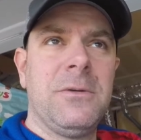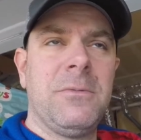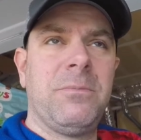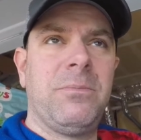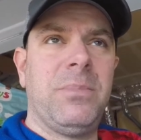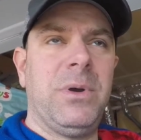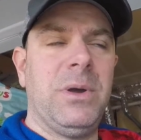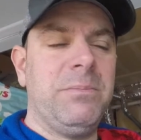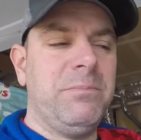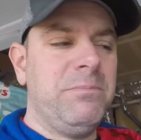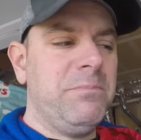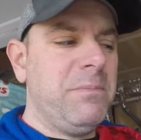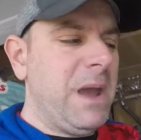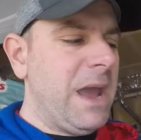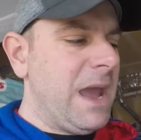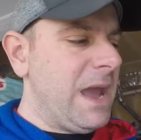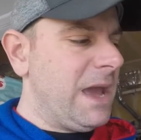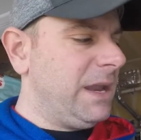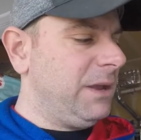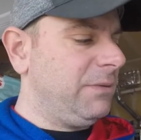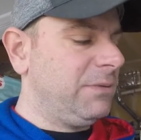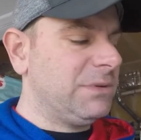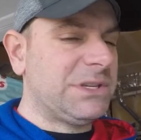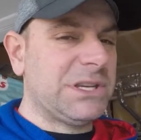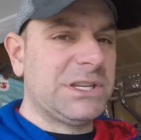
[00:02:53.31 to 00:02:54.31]
but
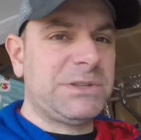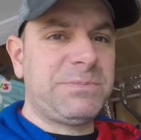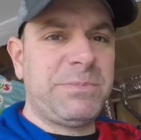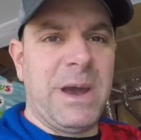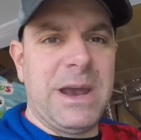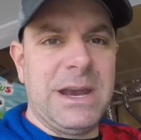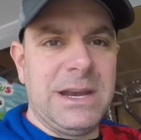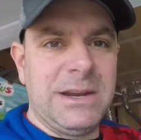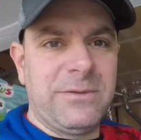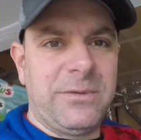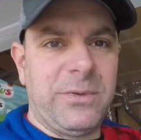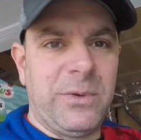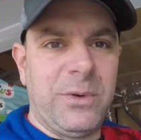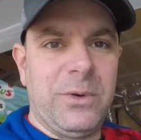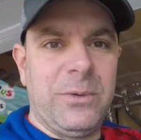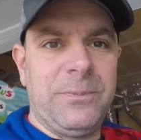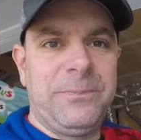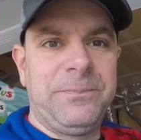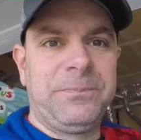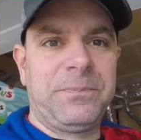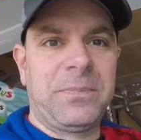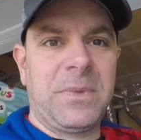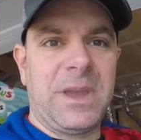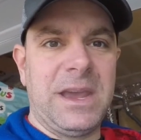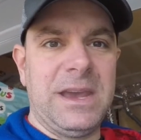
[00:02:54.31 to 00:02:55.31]
man, it was just painful,
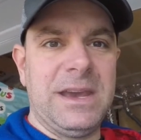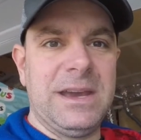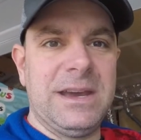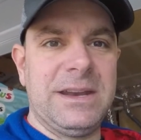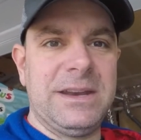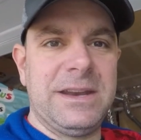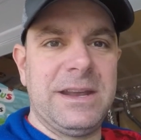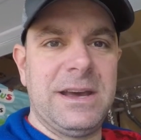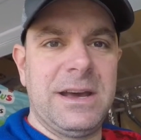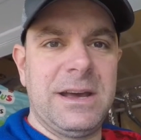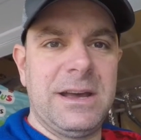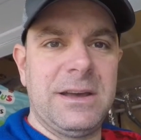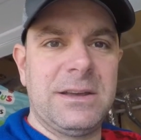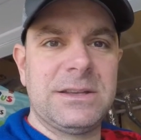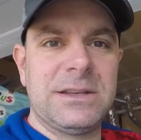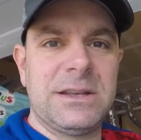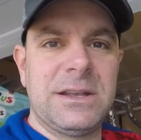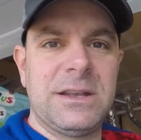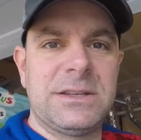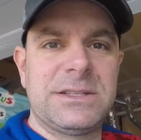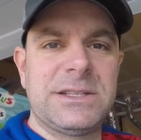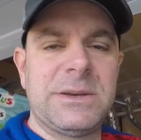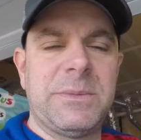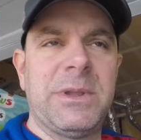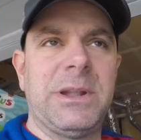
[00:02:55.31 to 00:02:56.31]
and
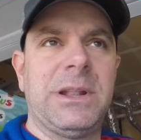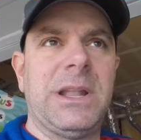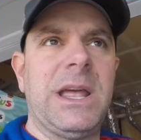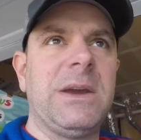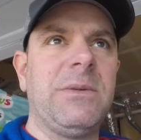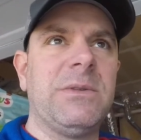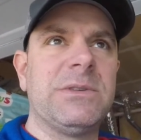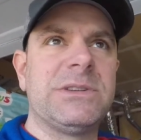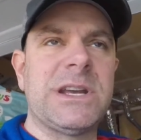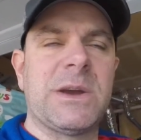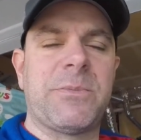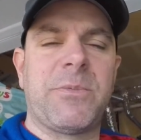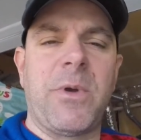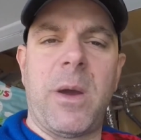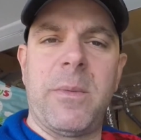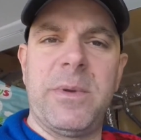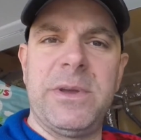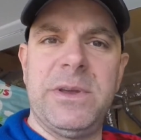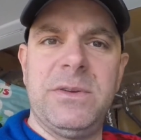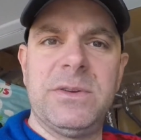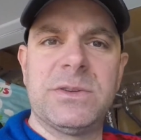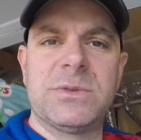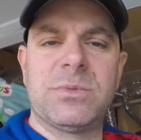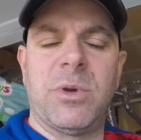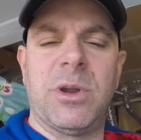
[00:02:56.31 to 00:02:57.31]
some of the language I probably
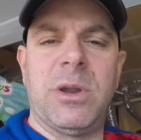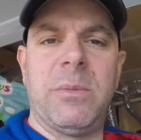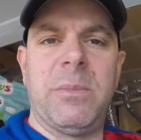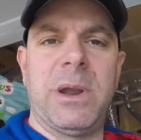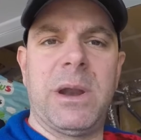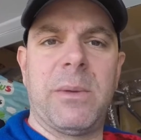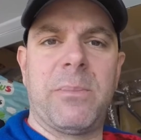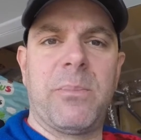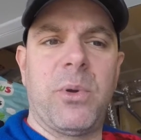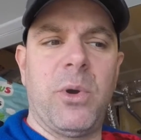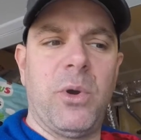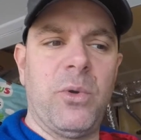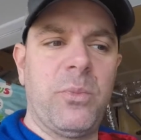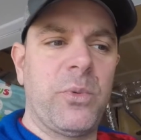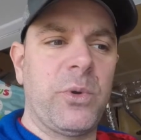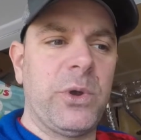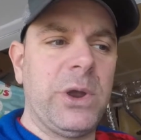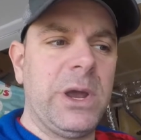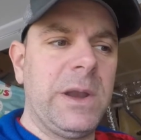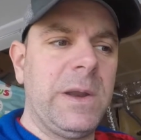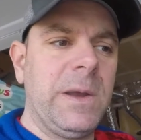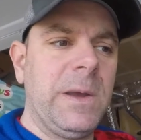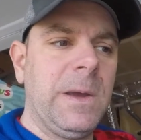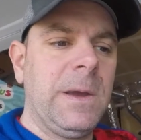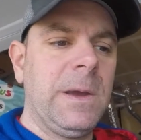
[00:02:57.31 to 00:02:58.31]
used wouldn't have been
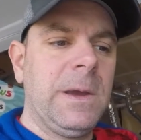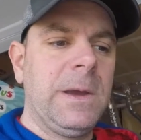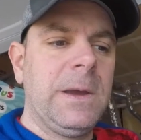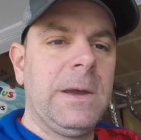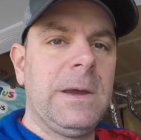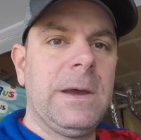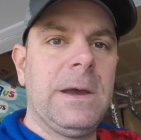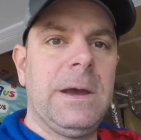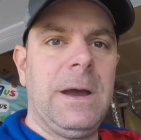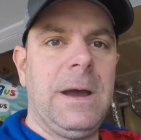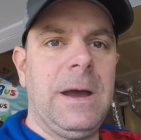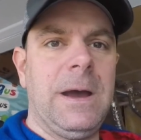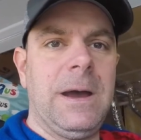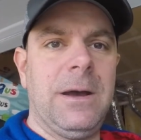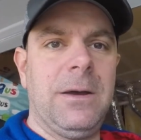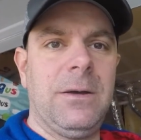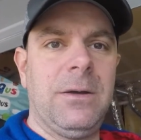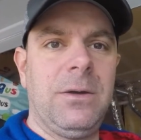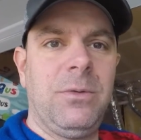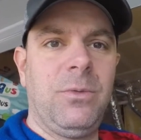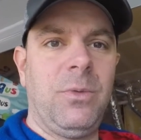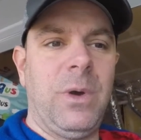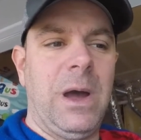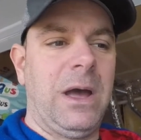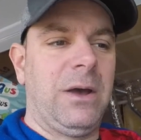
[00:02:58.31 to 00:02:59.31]
appropriate
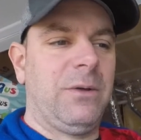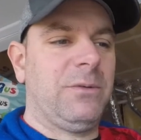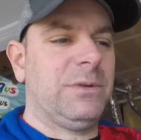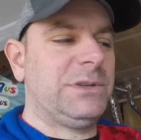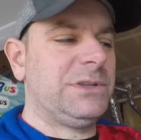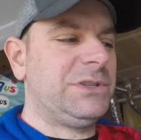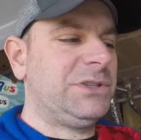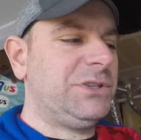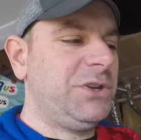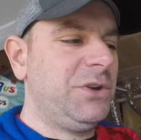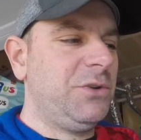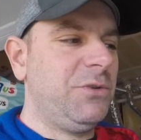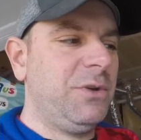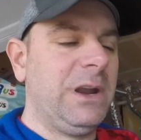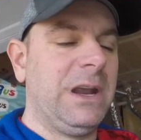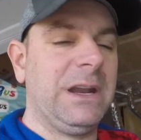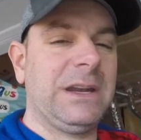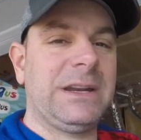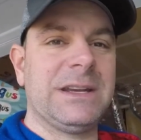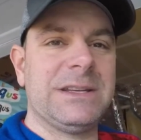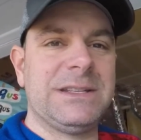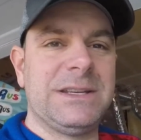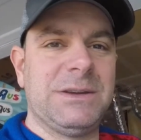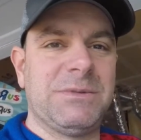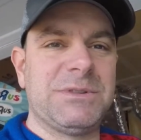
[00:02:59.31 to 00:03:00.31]
while I was doing it,
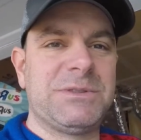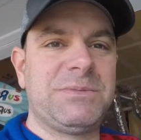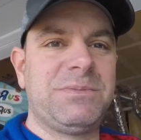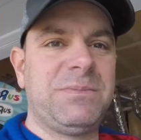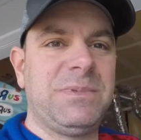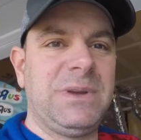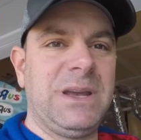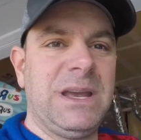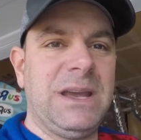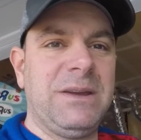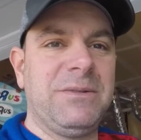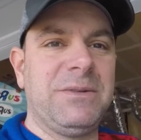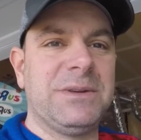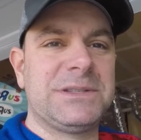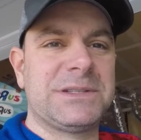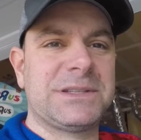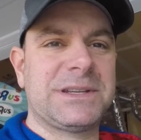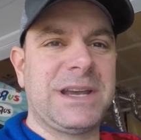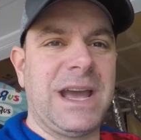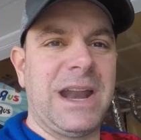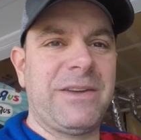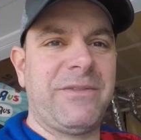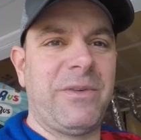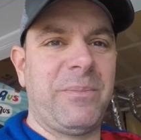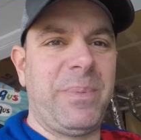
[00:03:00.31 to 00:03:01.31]
because it was
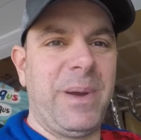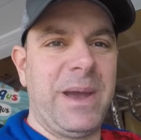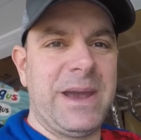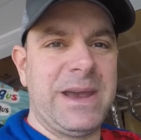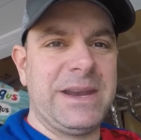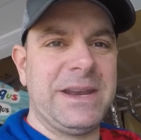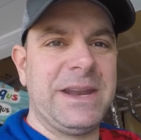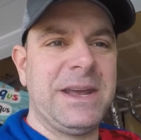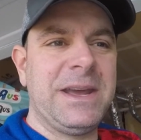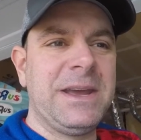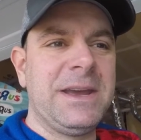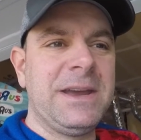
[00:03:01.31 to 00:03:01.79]
kind of a pain.